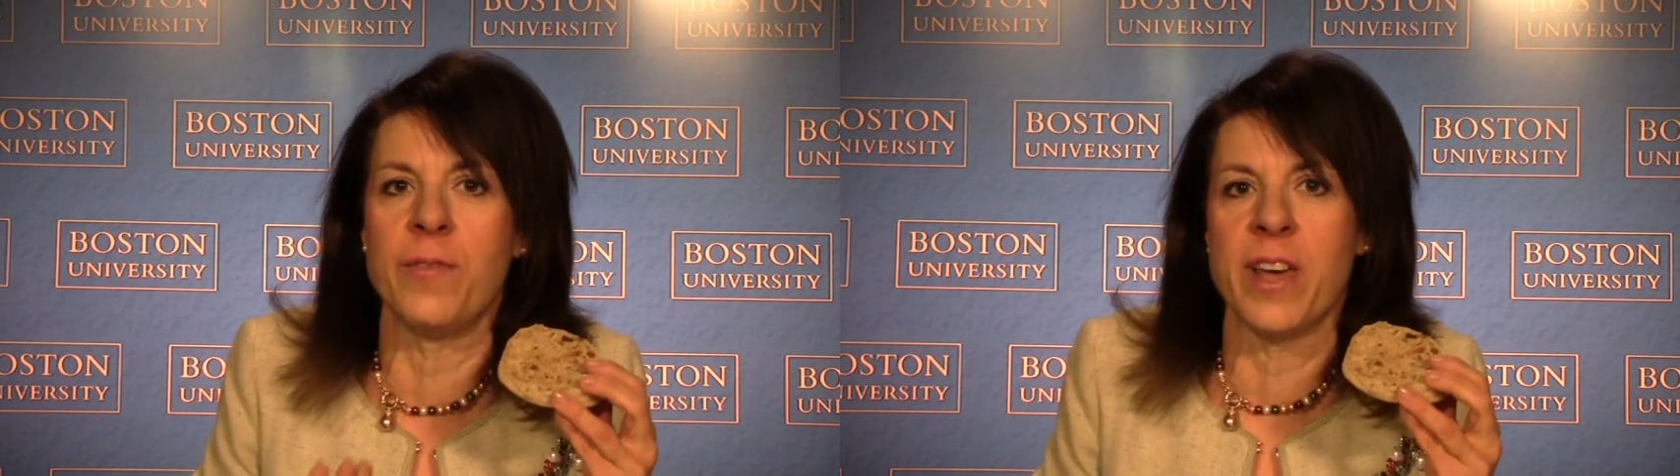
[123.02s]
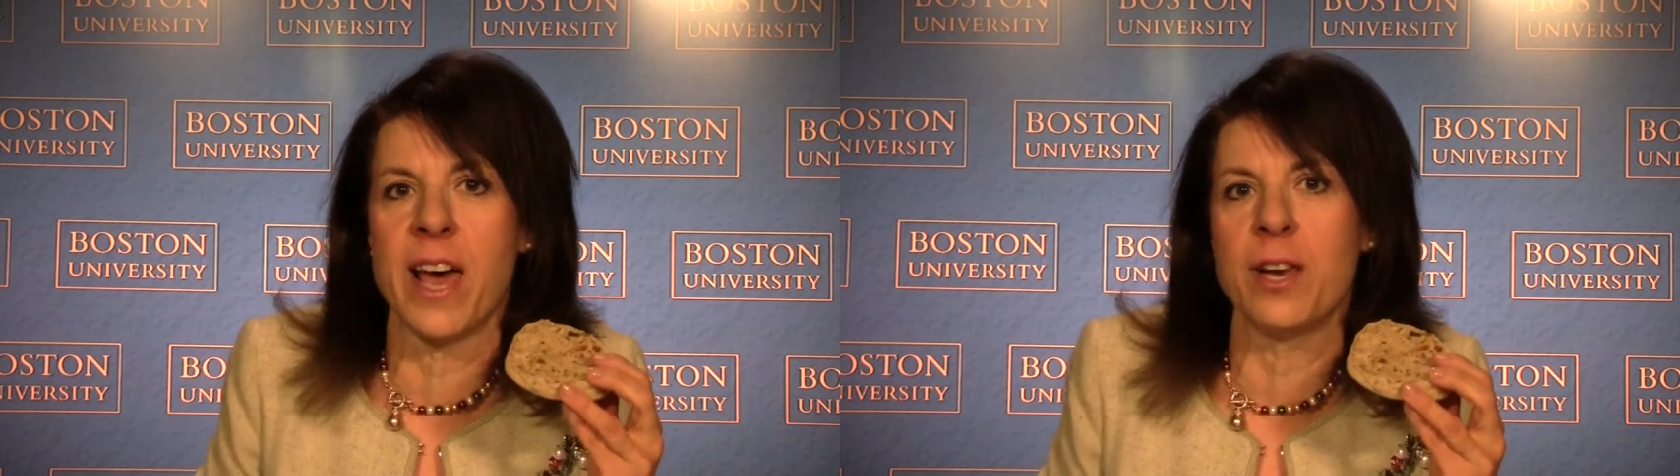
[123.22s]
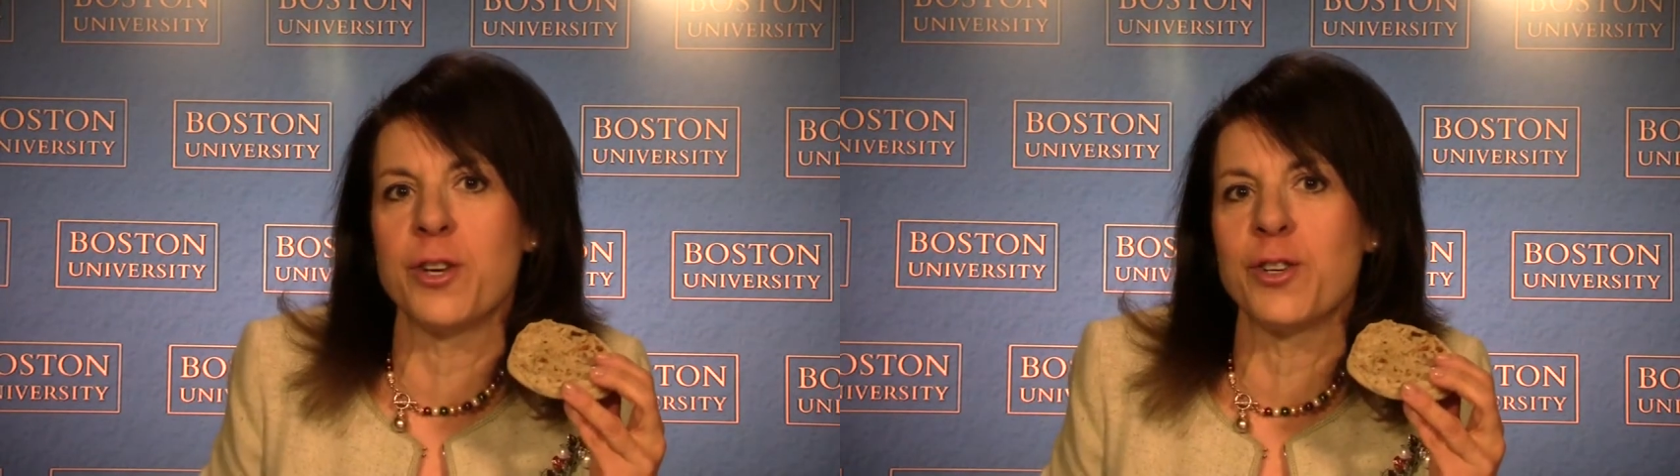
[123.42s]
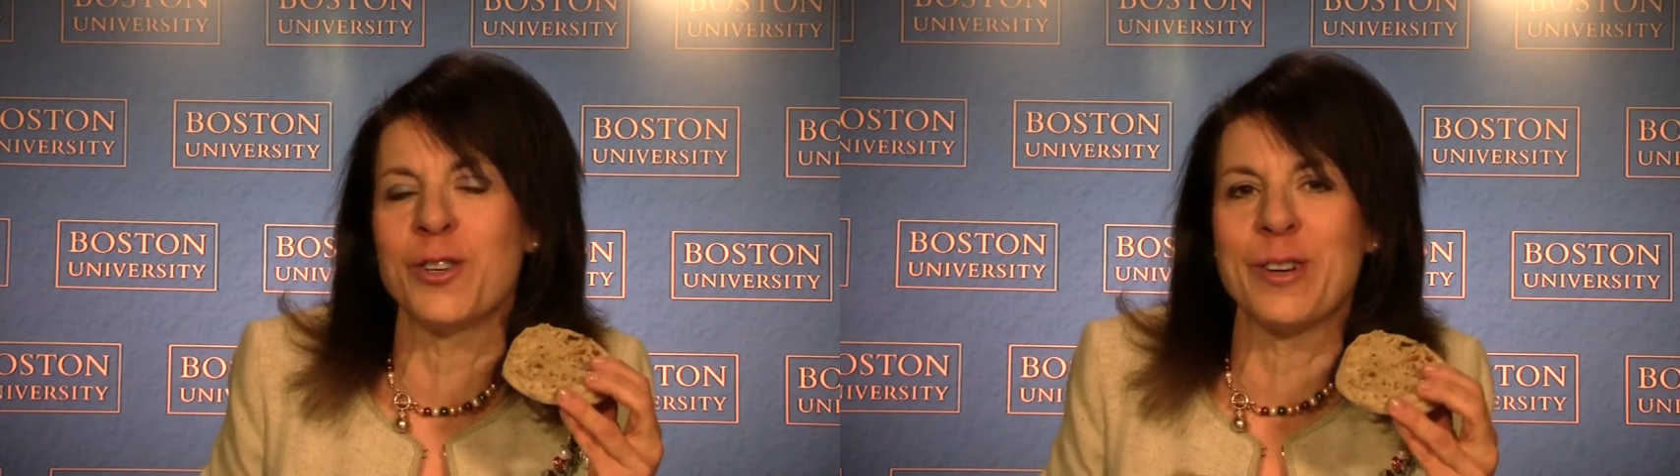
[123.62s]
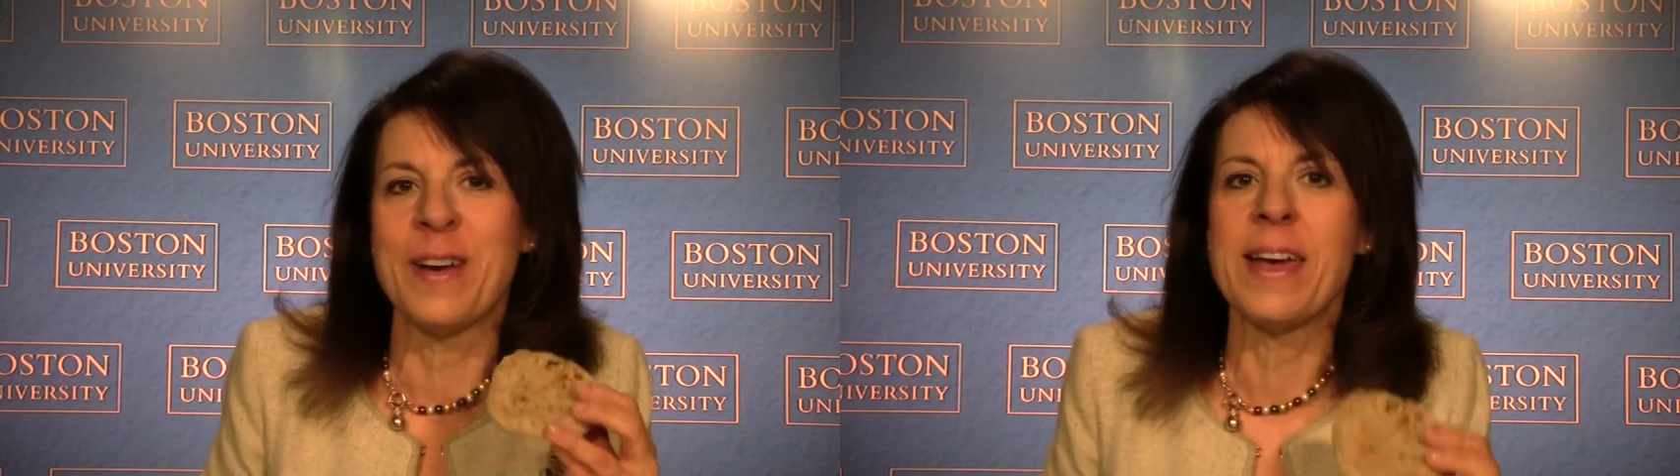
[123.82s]
of the added
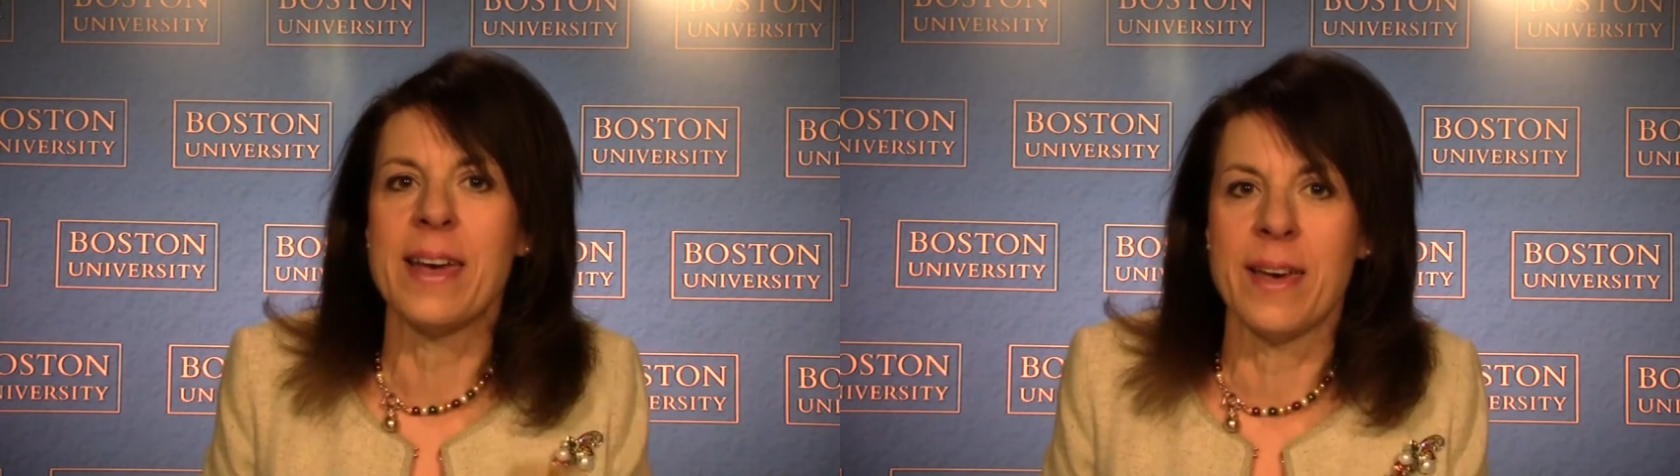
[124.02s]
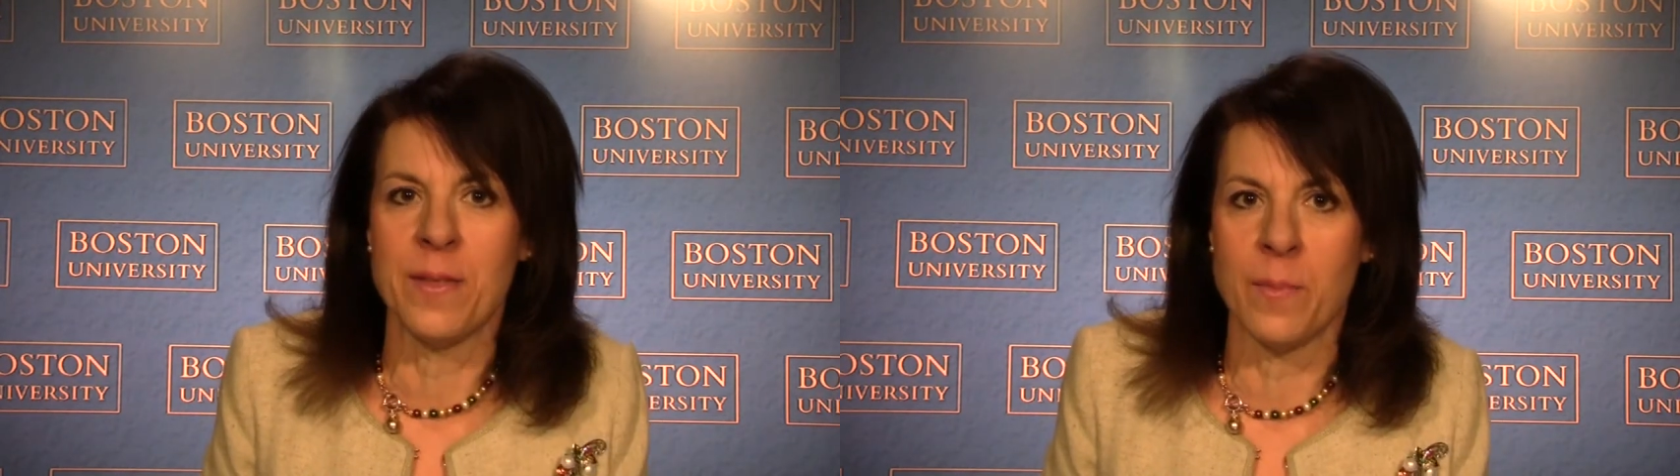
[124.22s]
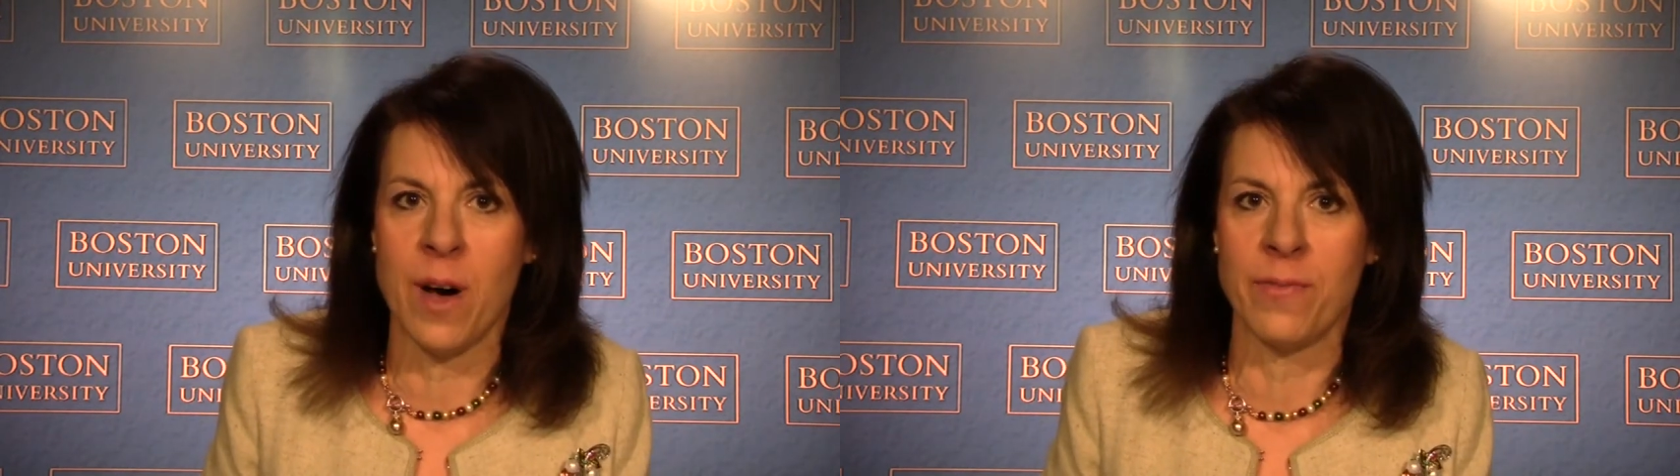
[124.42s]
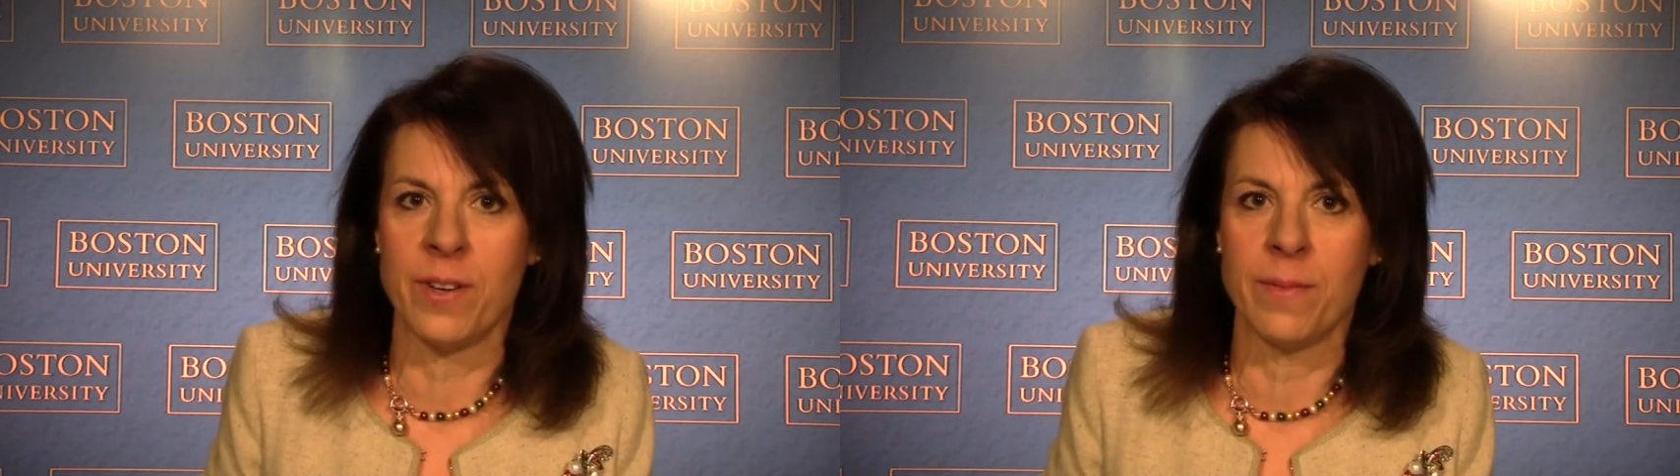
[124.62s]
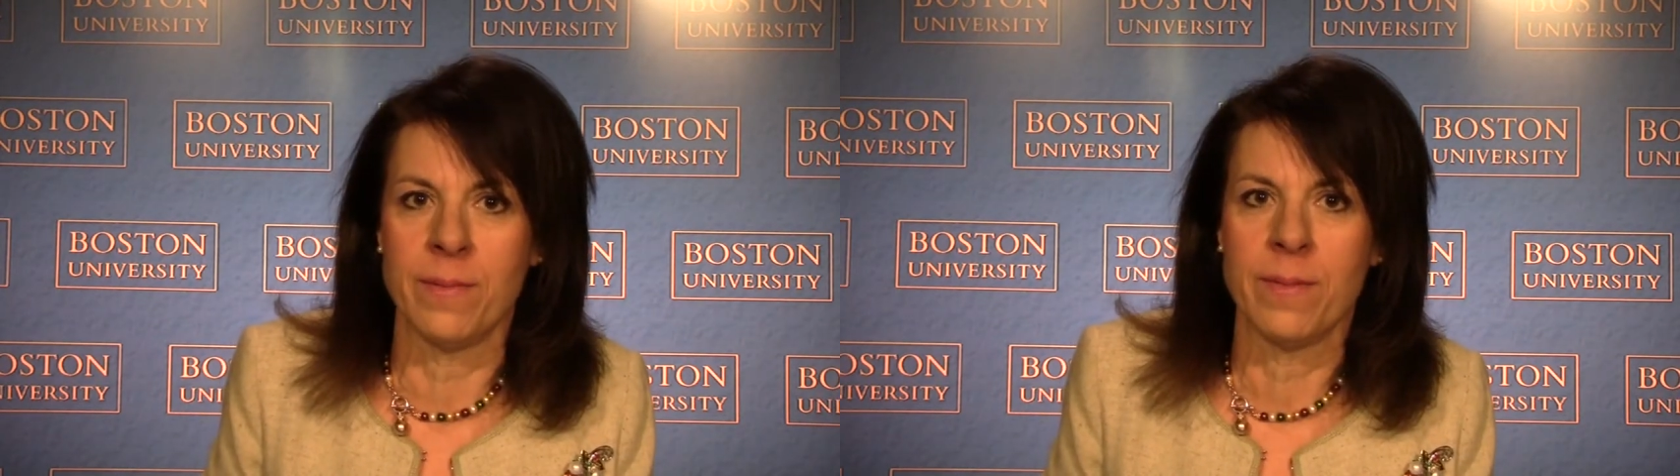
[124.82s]
sugar in the muffin.